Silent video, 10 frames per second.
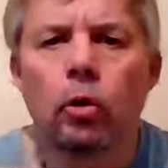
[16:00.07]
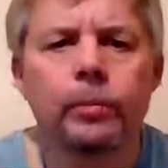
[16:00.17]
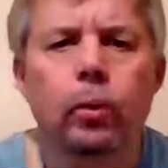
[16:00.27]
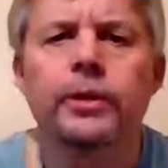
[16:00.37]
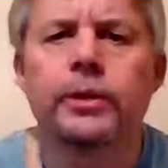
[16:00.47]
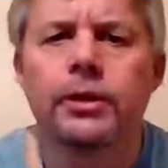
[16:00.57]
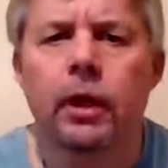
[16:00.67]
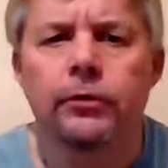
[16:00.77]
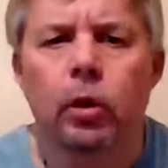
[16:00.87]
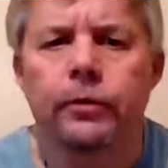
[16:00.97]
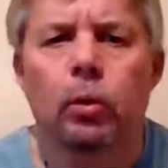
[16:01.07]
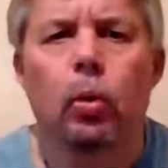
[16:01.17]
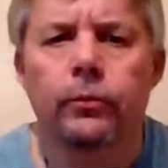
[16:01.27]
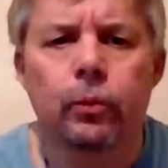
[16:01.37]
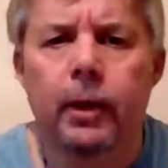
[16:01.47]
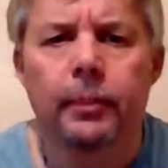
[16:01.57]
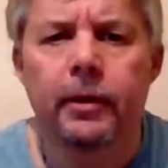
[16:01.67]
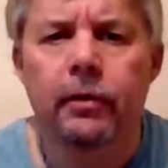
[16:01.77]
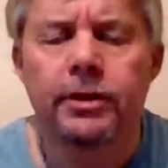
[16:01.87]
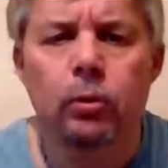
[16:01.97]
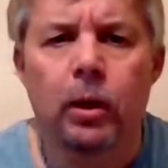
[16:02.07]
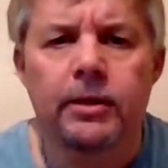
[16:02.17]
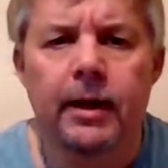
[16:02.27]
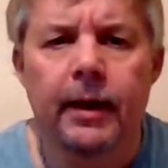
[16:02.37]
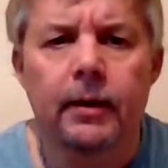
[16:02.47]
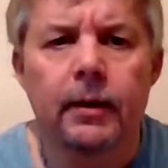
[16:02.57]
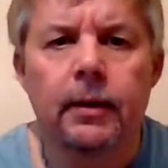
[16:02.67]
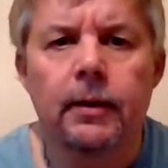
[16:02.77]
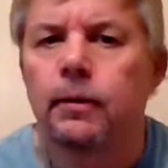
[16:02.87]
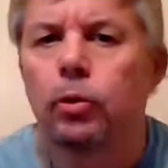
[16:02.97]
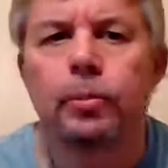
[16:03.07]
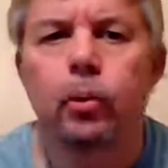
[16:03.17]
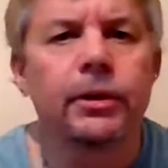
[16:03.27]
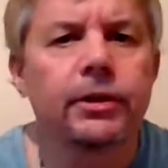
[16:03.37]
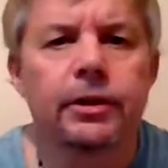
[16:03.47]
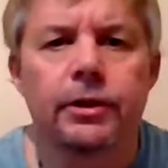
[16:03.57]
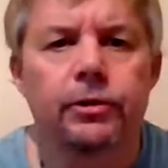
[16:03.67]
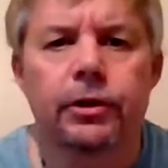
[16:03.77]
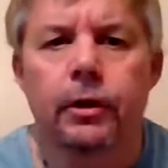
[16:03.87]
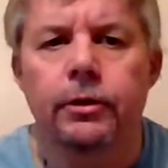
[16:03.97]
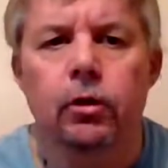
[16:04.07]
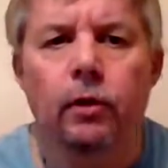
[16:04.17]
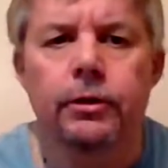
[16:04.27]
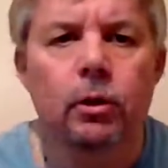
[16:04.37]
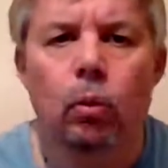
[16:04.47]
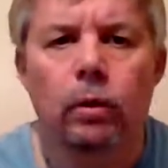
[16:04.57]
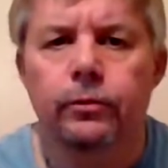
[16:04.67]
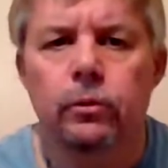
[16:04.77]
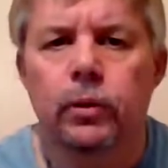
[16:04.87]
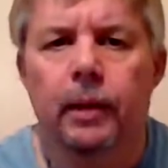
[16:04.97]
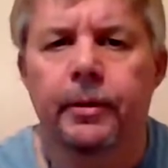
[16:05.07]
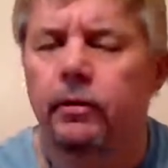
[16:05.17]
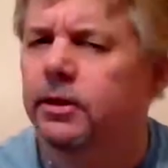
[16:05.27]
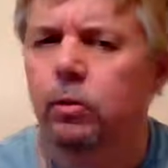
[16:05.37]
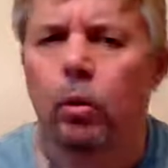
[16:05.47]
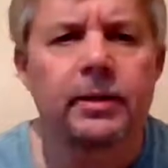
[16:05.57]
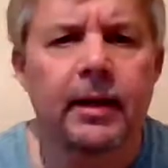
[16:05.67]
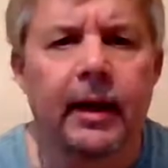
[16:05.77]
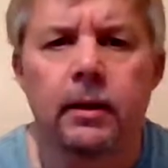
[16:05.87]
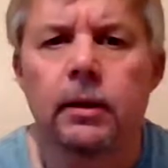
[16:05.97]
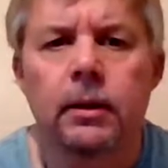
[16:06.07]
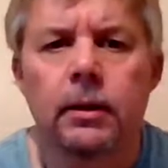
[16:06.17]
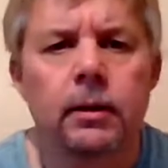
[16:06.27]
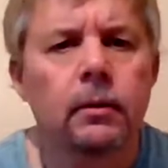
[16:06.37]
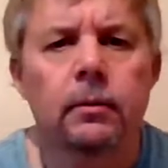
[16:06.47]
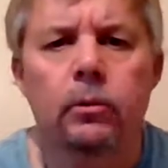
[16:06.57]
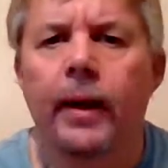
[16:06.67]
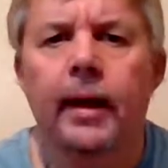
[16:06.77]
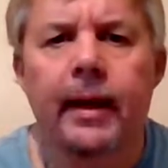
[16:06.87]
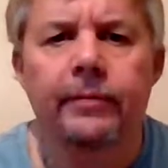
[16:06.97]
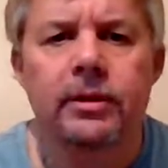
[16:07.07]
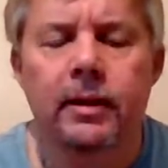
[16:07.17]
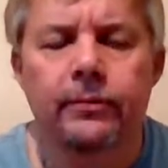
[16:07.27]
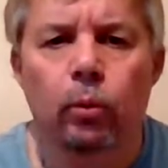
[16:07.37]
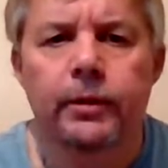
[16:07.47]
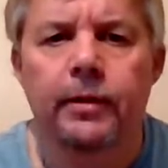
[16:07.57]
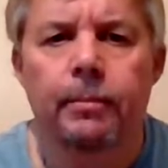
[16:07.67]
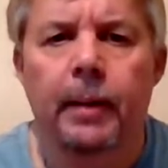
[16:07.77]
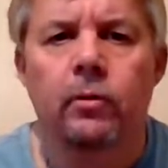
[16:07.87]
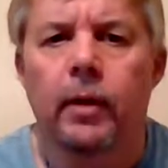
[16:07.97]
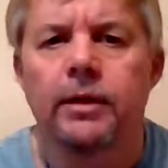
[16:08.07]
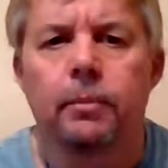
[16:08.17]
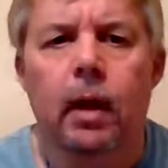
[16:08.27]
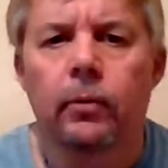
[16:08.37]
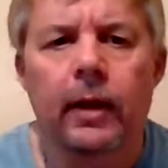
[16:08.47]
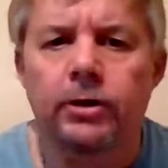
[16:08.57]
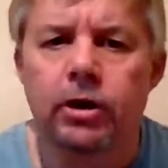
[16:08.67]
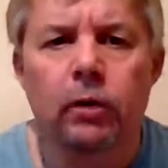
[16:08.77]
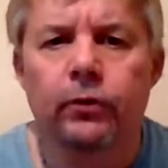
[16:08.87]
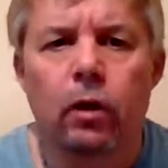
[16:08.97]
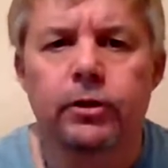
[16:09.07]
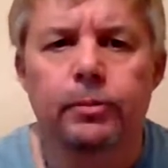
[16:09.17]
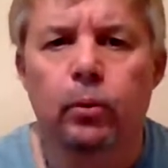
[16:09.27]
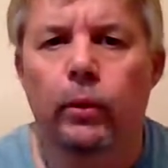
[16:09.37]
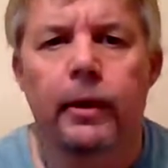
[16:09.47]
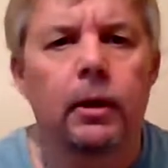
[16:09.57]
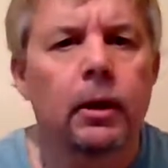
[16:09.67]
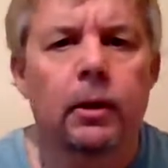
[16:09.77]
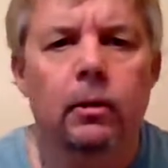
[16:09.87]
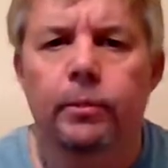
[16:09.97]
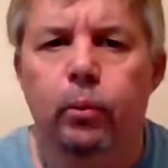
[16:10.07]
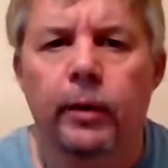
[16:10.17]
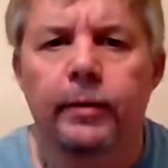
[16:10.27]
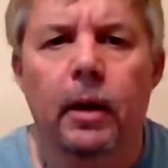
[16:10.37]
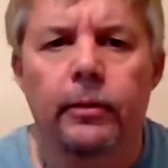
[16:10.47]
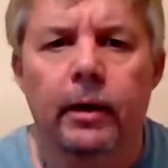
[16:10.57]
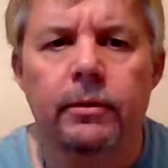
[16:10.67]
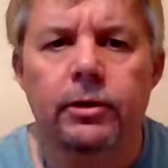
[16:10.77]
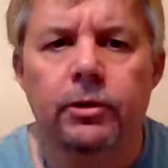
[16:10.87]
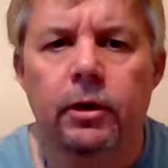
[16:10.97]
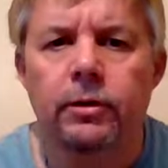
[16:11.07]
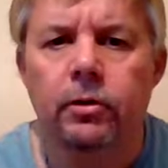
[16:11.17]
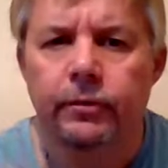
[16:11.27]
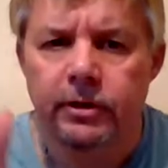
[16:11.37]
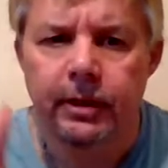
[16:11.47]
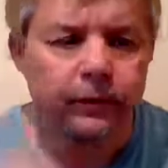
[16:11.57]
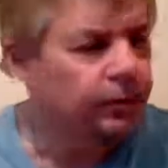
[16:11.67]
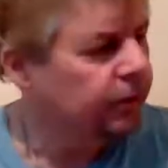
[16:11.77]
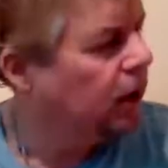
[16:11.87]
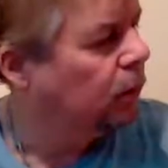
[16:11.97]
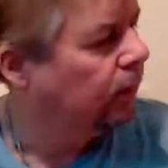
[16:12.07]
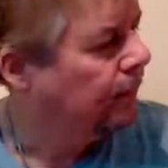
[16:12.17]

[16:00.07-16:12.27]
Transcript: employees at the sheriff's office can walk through without being arrested. Why is that? Your employees at the district attorney's office can walk through without being arrested. Why is that? Do I not have the same 14th Amendment right as a Monroe County Sheriff's Office employee or an employee in the Monroe County District Attorney's Office? The answer is no.